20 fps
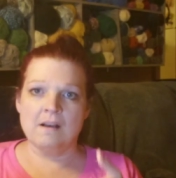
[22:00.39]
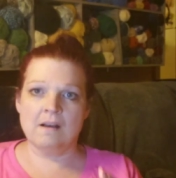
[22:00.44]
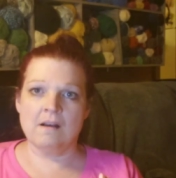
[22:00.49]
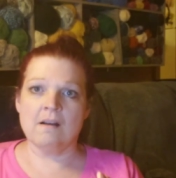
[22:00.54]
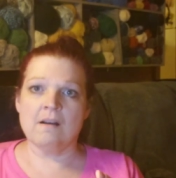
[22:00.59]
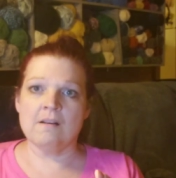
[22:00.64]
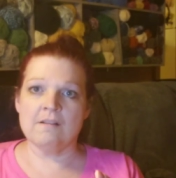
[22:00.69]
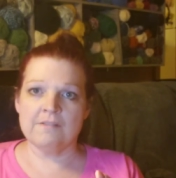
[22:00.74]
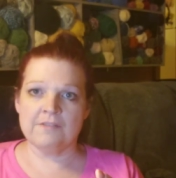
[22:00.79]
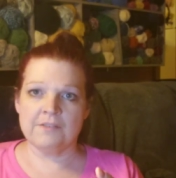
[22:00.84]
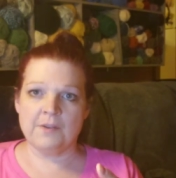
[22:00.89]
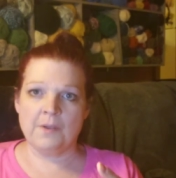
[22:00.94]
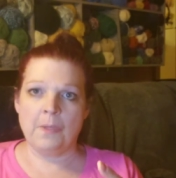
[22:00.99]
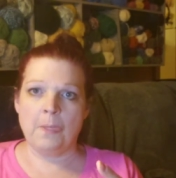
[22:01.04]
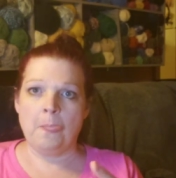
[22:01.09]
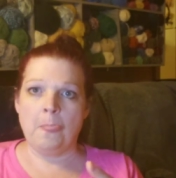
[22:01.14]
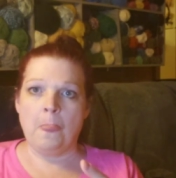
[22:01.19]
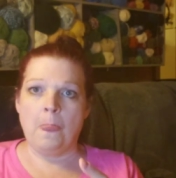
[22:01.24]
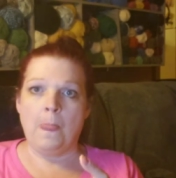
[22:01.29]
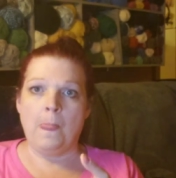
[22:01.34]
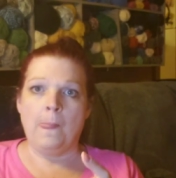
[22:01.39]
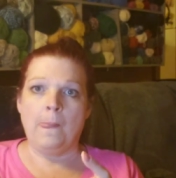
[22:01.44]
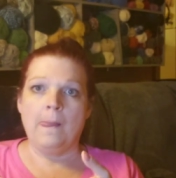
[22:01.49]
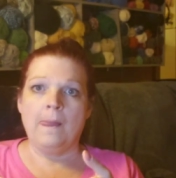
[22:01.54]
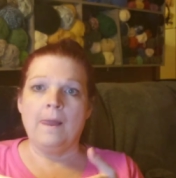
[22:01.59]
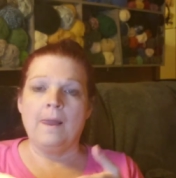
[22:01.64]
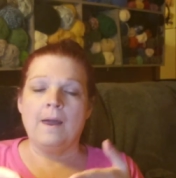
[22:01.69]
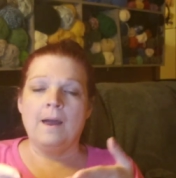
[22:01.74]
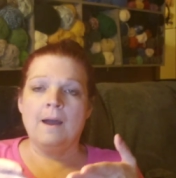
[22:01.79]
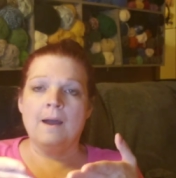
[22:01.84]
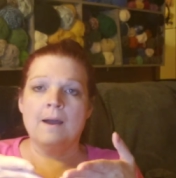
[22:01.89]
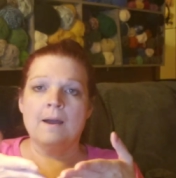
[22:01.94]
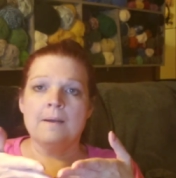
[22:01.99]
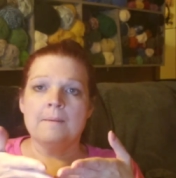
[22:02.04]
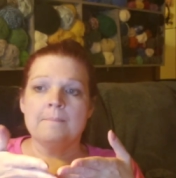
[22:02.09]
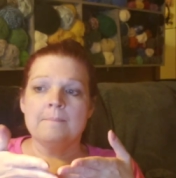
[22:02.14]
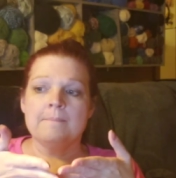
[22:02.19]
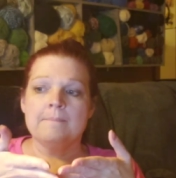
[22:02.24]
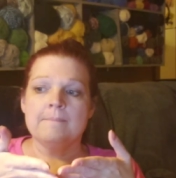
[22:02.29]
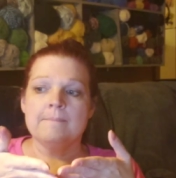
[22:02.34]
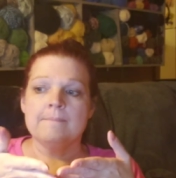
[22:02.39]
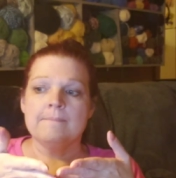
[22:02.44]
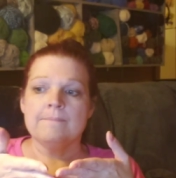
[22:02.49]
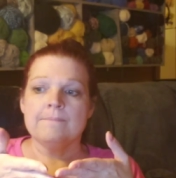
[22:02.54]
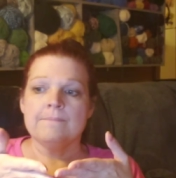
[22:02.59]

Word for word: of um,